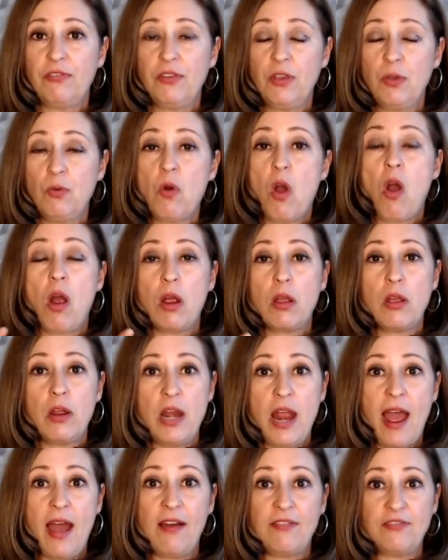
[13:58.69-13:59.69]
You are going to
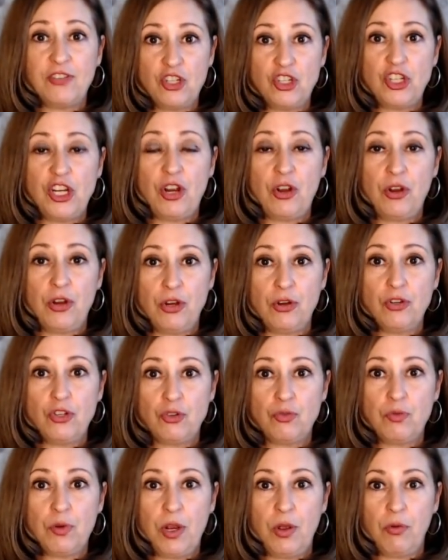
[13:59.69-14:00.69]
have to share your
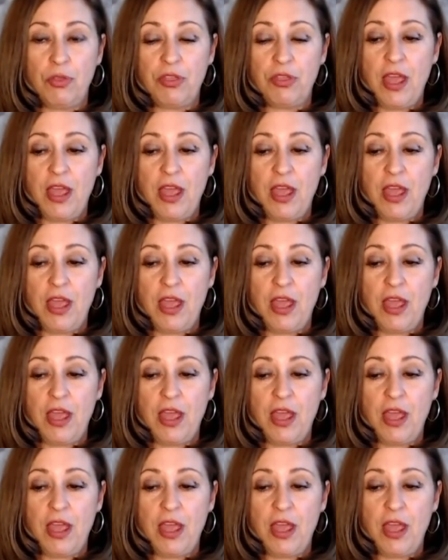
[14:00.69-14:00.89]
truth.